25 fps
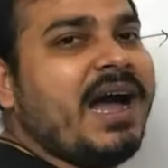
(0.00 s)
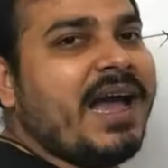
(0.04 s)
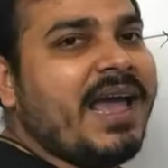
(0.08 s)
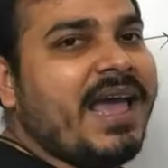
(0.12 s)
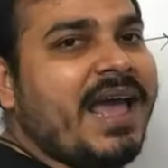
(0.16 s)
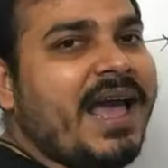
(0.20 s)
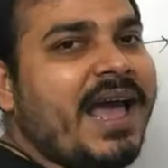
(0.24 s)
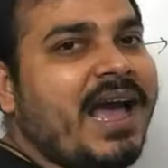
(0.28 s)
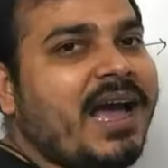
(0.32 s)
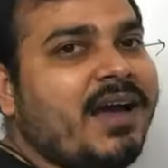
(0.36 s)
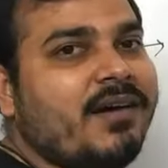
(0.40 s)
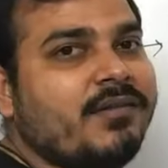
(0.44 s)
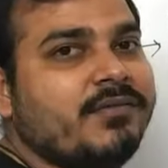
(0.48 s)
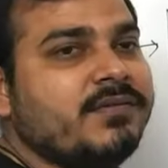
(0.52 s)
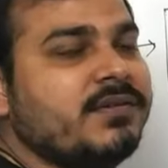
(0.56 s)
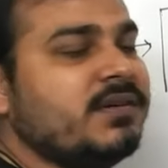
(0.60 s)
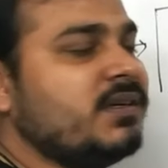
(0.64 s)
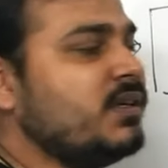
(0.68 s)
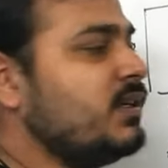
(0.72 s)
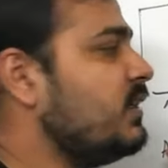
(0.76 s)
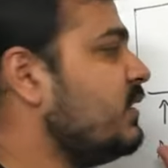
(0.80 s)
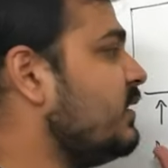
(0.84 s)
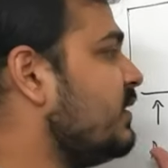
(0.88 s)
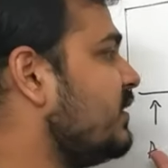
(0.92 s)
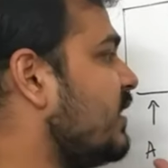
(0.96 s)
I have
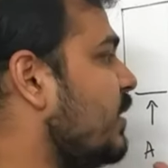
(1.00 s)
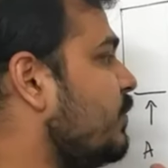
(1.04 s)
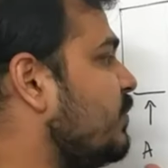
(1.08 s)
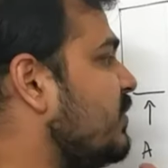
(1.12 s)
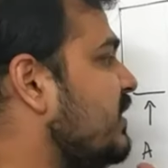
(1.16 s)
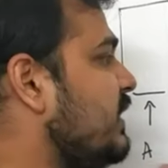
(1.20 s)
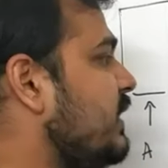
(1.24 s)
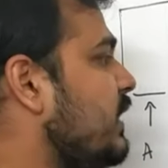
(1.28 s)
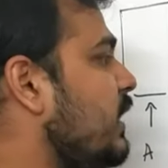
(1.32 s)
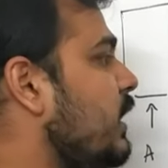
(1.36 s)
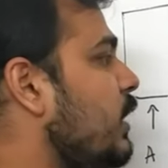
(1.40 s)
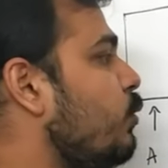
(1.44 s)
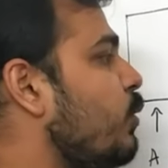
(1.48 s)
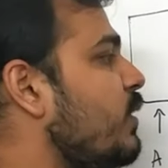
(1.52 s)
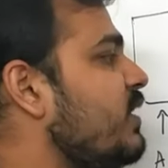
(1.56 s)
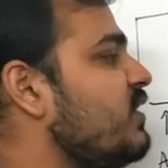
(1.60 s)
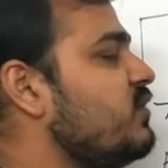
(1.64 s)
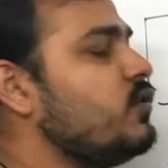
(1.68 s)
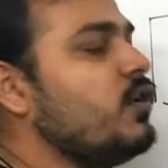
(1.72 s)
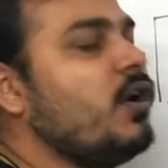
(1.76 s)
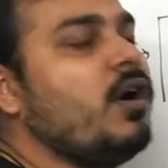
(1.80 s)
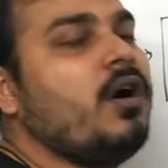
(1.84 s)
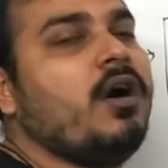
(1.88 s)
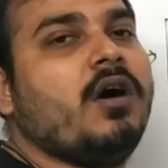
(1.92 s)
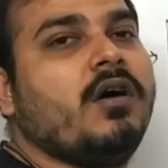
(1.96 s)
some
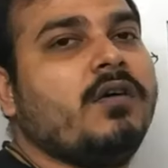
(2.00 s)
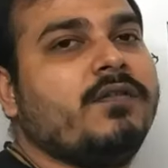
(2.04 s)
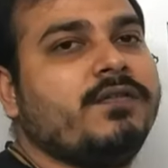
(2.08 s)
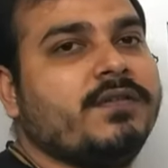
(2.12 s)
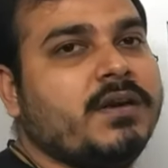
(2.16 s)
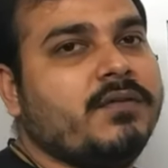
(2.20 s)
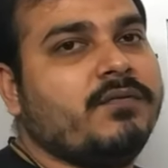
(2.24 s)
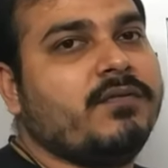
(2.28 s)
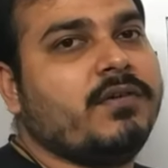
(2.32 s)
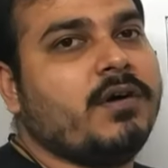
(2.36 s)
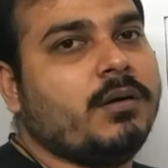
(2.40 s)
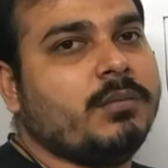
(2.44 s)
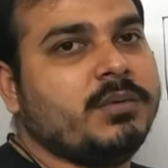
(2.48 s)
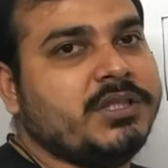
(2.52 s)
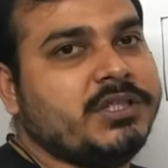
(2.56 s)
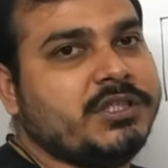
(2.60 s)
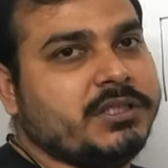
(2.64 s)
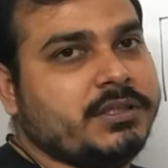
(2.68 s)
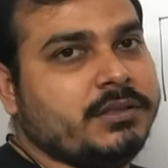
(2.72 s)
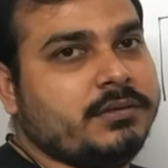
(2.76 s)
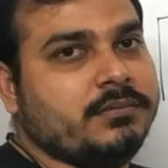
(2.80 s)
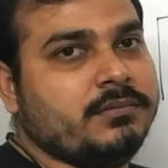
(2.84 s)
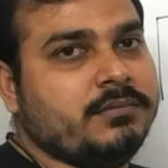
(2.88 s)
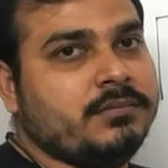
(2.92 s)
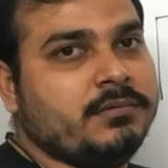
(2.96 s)
sequence of
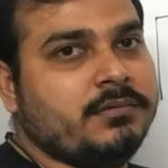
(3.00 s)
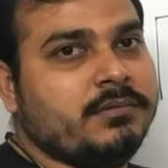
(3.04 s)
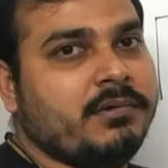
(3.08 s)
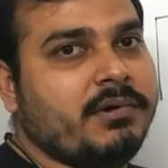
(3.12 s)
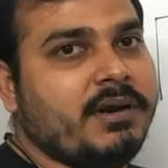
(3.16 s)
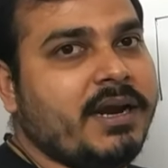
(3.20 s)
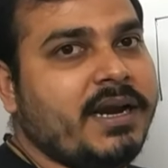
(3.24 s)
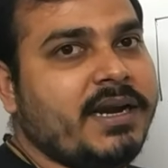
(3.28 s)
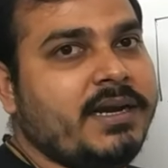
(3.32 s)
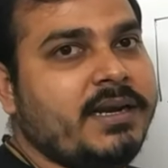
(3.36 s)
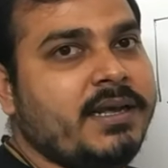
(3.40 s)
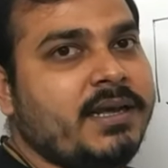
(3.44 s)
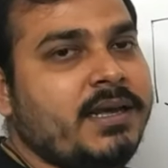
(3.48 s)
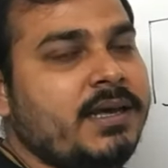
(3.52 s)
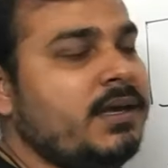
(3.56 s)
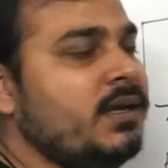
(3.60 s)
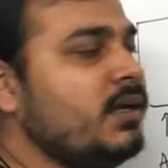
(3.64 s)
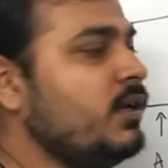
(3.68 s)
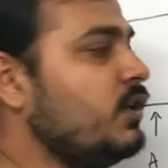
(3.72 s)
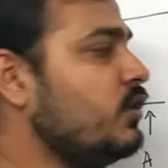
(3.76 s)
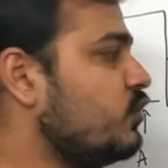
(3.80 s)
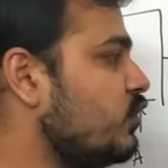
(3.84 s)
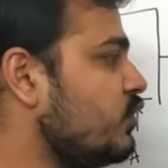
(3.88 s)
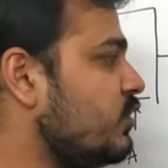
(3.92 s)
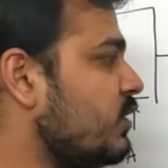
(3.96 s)
information, right?
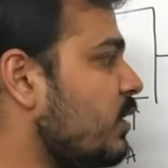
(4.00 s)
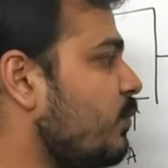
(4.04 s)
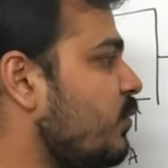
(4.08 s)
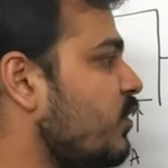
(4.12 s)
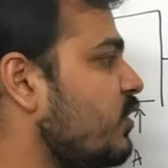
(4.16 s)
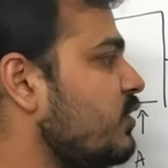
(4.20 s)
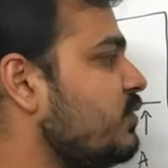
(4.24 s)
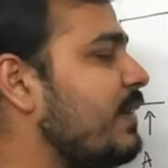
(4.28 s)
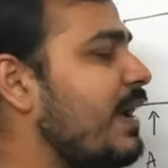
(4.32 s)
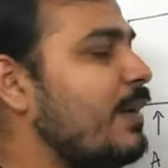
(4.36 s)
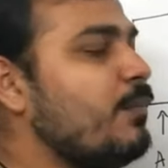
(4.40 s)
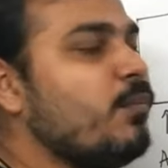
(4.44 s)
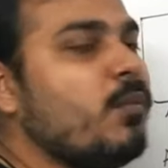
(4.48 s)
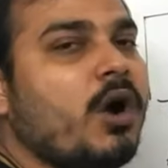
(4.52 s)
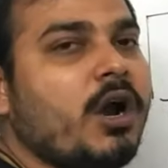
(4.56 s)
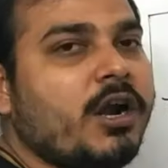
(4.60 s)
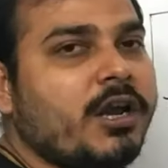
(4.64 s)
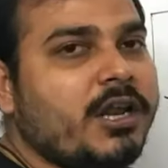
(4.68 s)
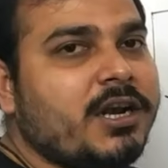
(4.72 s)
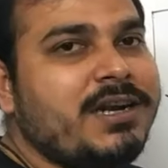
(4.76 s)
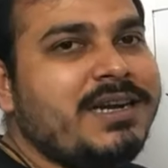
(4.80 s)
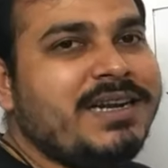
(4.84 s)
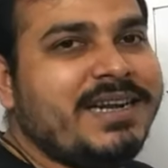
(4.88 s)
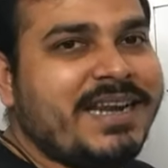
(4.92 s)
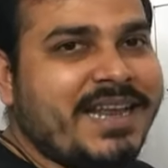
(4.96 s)
So suppose my
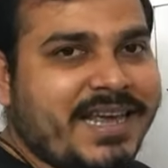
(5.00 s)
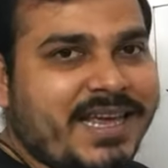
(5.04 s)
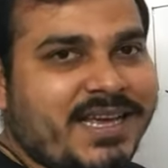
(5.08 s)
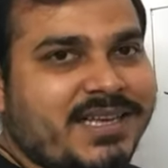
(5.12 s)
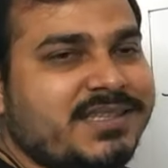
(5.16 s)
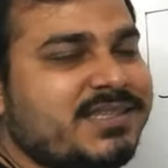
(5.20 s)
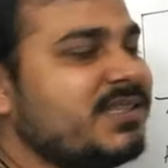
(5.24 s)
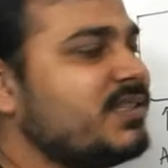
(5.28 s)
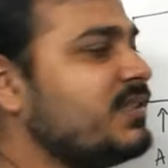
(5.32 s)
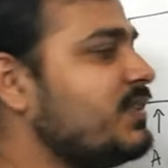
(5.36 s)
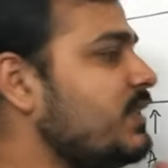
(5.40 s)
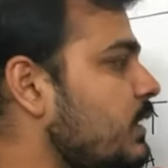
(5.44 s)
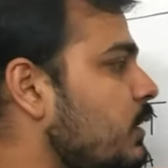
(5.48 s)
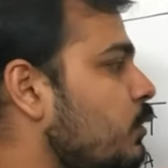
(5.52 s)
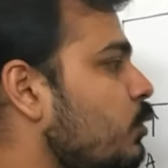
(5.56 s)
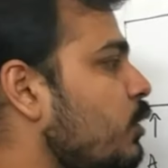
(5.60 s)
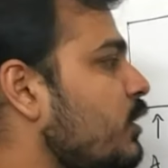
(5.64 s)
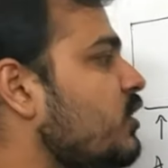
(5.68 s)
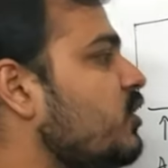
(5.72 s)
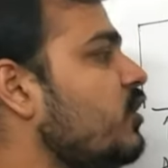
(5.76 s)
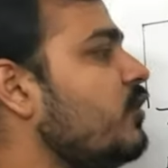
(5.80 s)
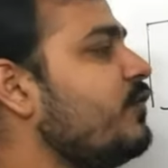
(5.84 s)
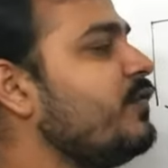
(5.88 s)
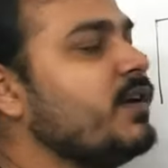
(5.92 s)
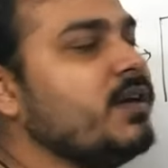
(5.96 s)
model takes a
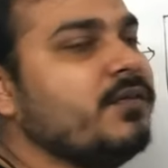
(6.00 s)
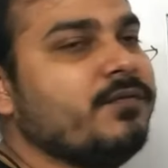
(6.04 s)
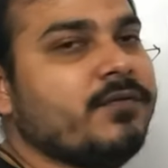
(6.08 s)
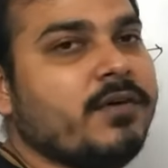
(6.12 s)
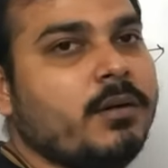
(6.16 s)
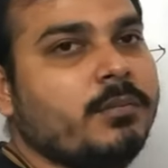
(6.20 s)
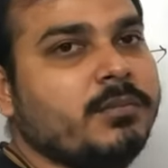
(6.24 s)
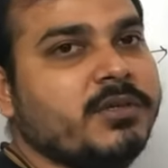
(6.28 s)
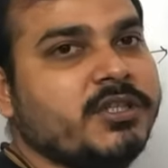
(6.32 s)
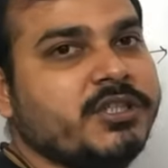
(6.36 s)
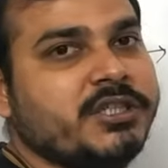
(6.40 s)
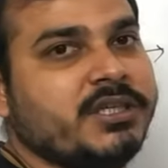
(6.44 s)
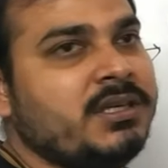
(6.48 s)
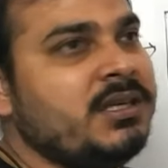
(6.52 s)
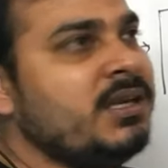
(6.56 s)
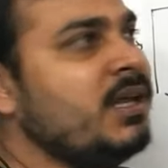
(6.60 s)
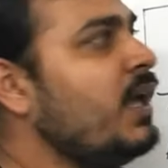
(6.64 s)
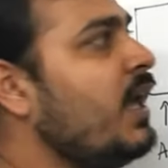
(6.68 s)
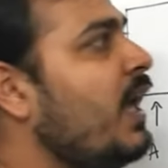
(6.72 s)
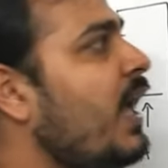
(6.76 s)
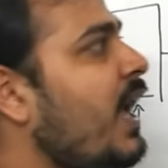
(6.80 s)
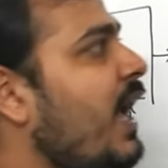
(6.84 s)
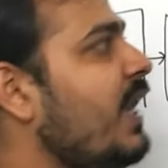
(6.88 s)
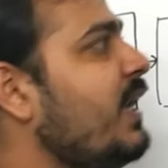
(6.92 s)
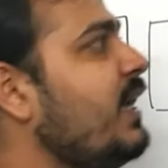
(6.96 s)
sequence of information
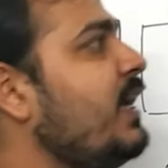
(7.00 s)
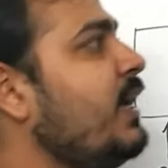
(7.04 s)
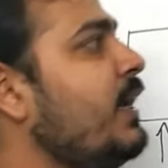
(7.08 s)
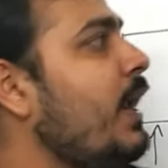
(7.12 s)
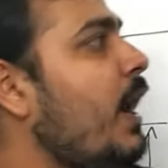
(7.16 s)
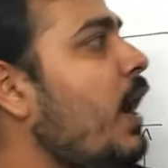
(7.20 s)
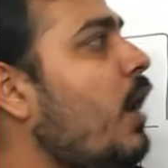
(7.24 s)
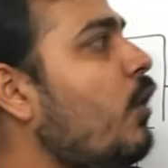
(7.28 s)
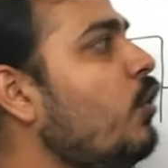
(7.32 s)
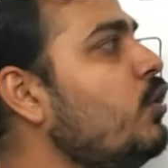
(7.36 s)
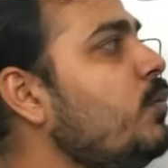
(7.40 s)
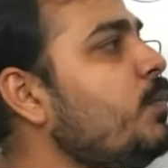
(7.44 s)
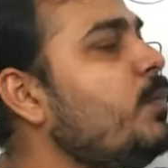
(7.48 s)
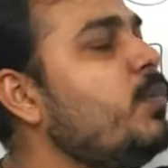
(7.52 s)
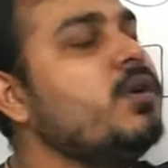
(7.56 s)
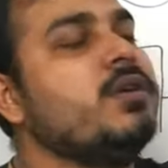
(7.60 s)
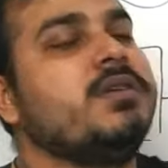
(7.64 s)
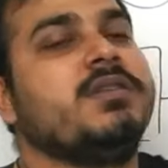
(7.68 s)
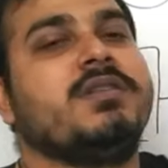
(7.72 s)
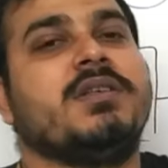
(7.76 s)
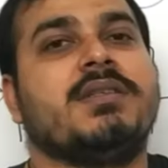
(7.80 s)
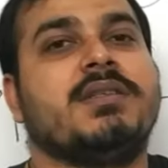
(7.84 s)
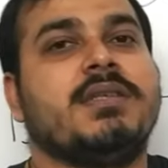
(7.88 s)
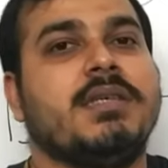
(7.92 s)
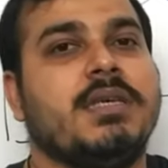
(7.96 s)
and it
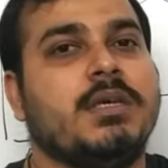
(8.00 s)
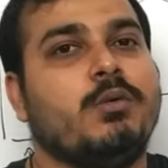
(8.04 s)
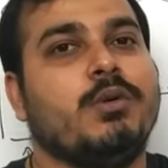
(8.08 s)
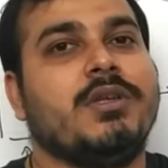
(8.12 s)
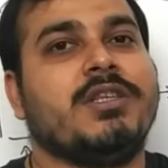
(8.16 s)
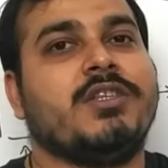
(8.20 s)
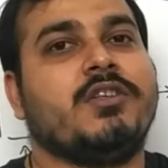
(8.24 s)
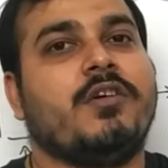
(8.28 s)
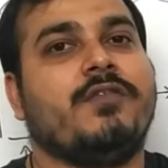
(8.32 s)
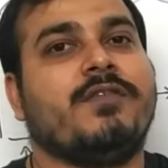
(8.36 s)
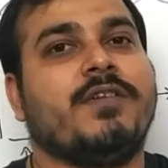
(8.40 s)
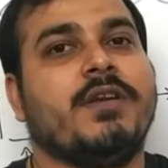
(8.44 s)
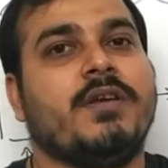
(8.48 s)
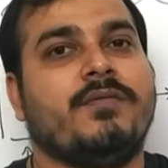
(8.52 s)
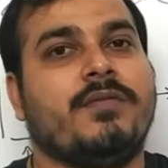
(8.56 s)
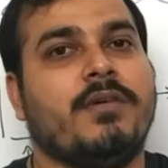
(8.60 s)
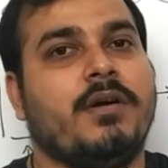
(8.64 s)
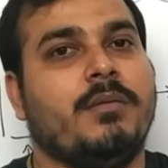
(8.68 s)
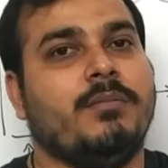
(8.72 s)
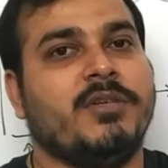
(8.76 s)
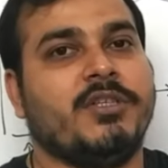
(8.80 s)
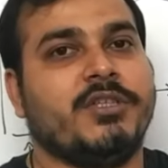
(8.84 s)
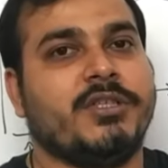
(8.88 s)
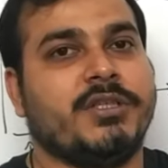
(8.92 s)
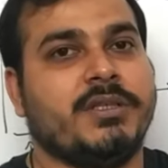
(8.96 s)
outputs a sequence of
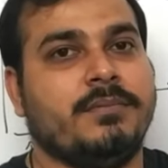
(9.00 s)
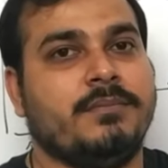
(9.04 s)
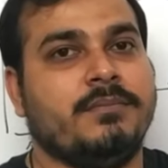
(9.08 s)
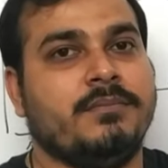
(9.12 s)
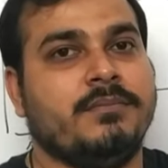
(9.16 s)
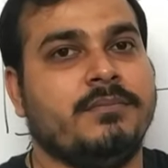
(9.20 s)
information.